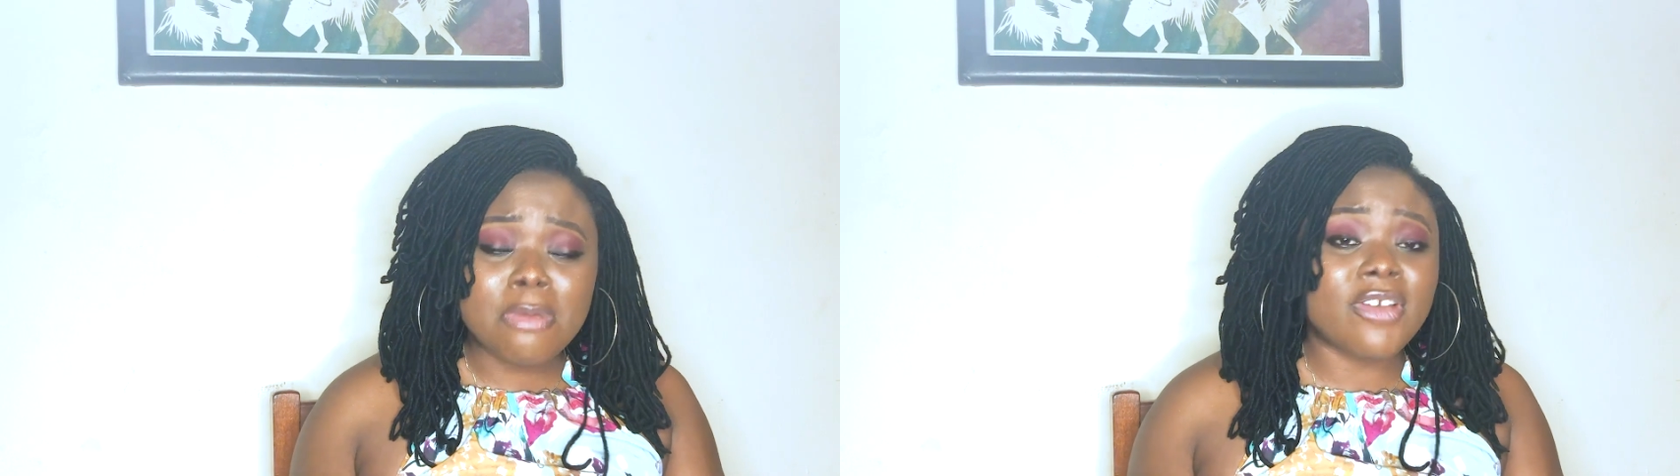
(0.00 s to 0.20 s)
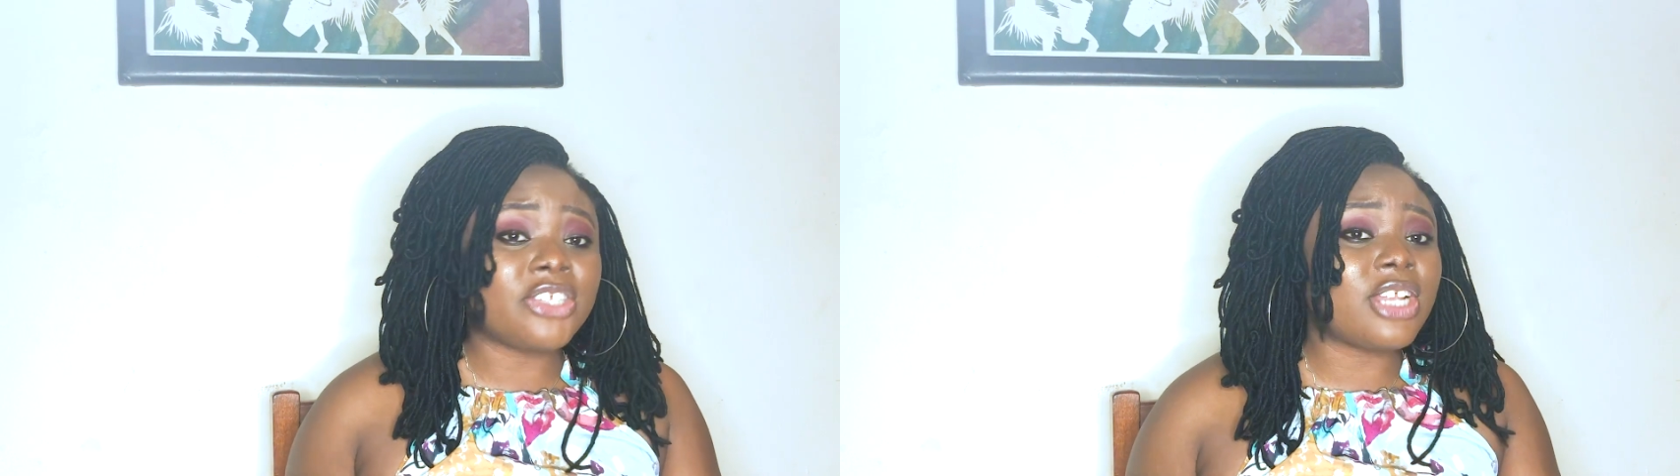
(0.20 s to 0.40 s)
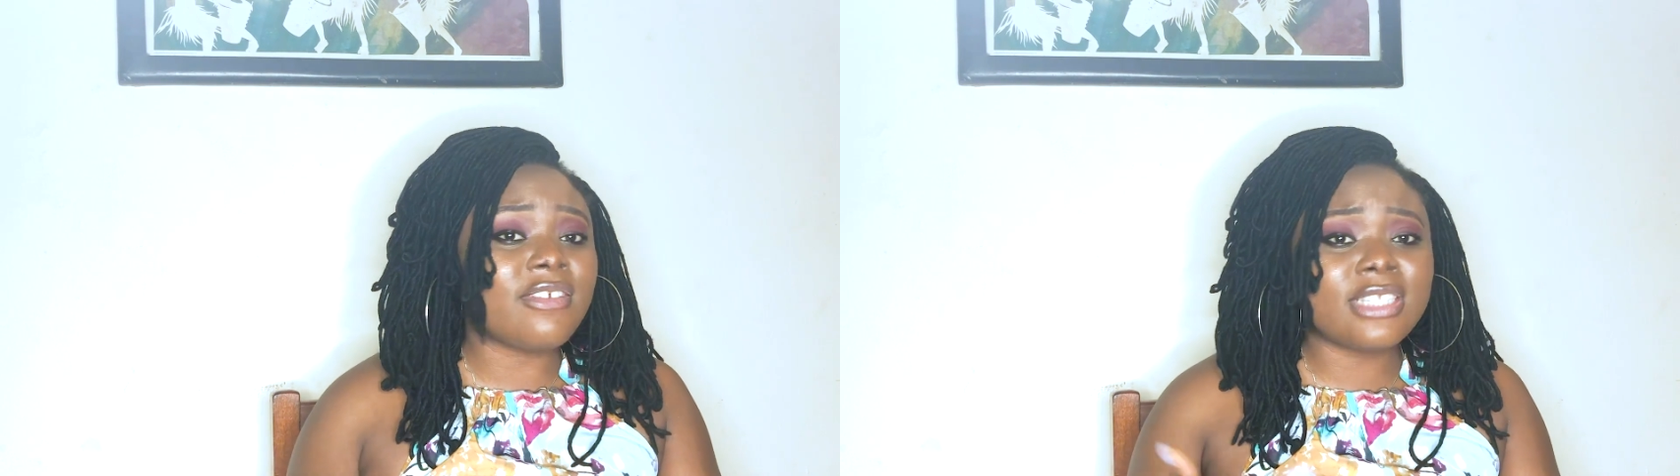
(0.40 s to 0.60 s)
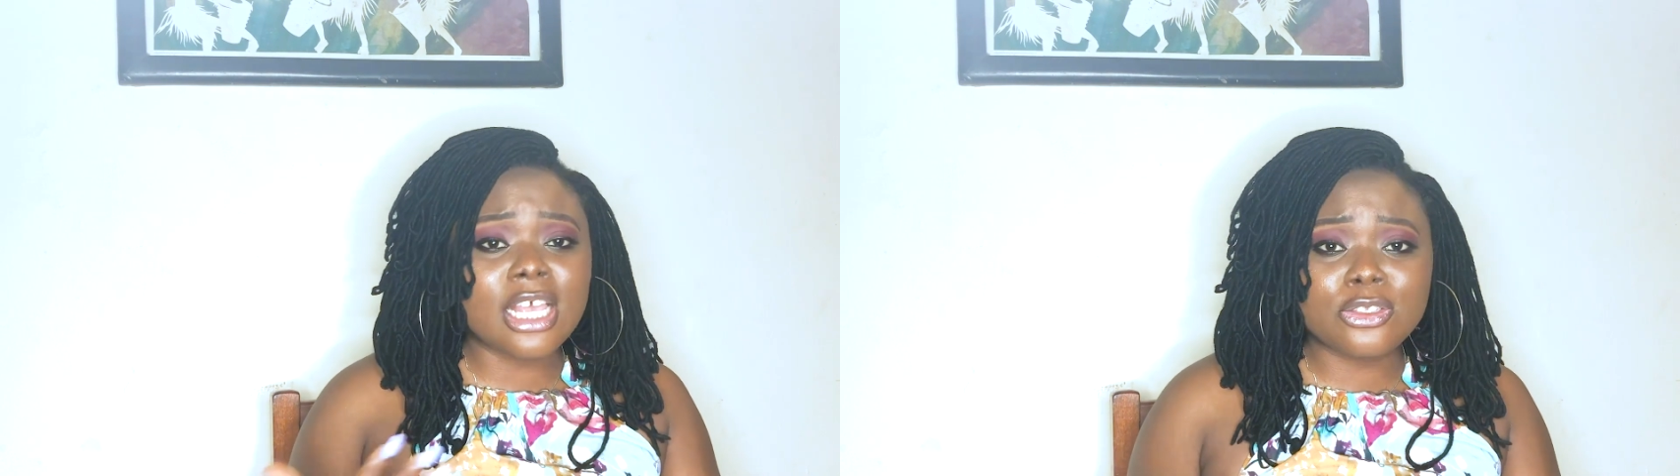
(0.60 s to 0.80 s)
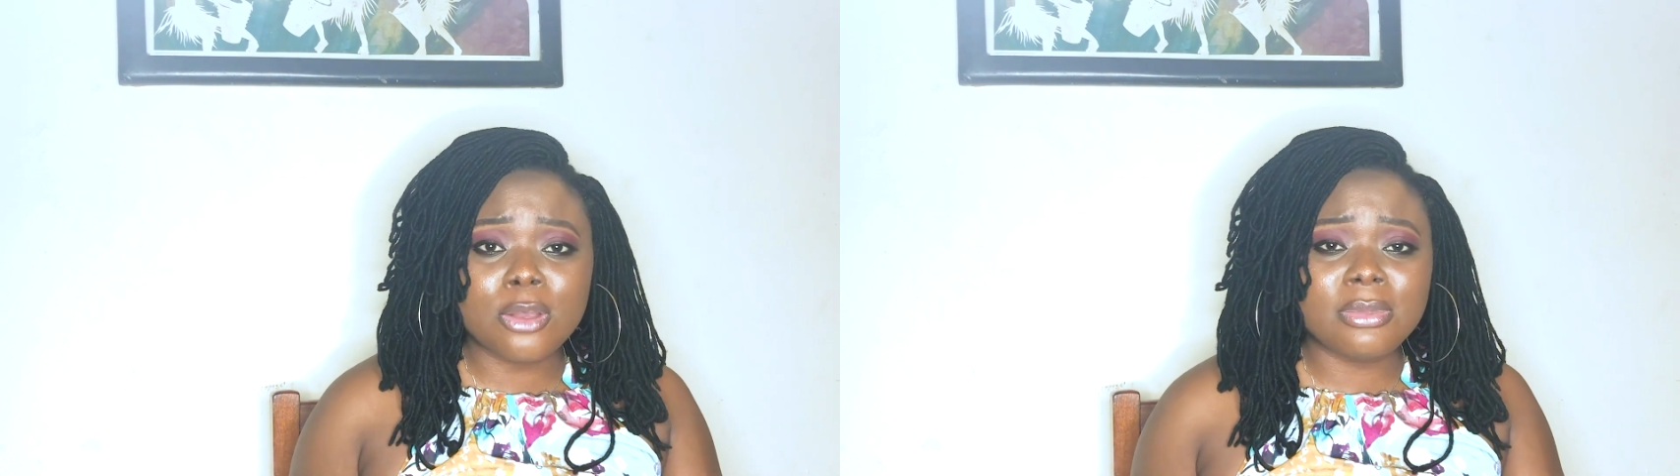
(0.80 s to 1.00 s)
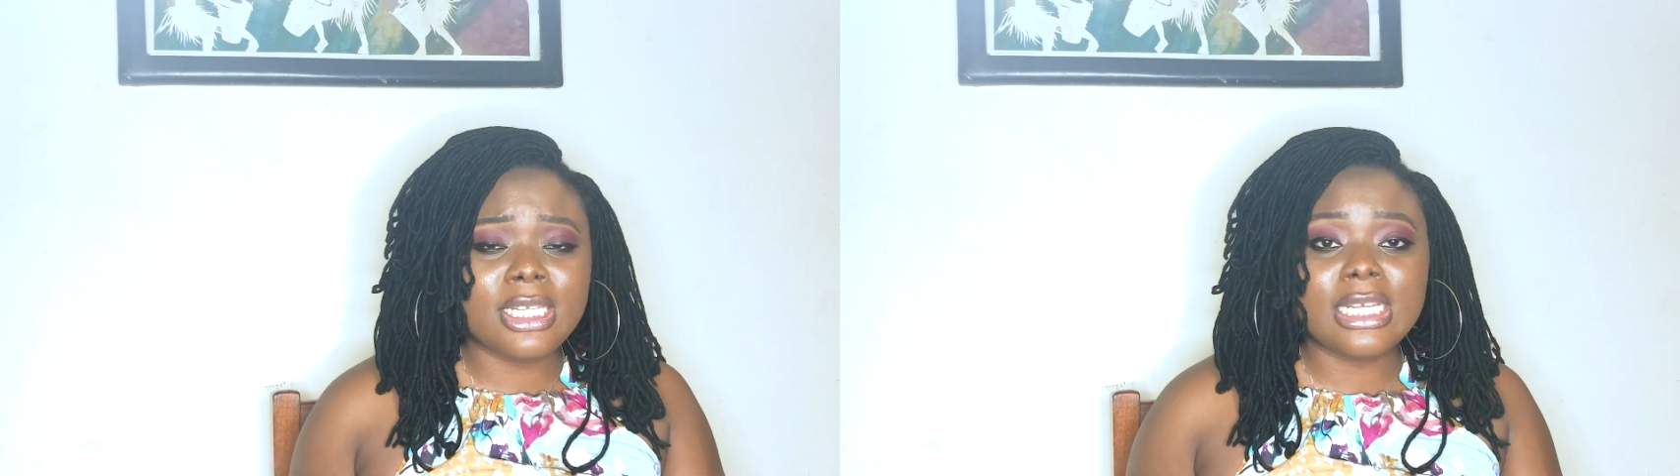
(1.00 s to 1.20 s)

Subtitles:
if I should have said something.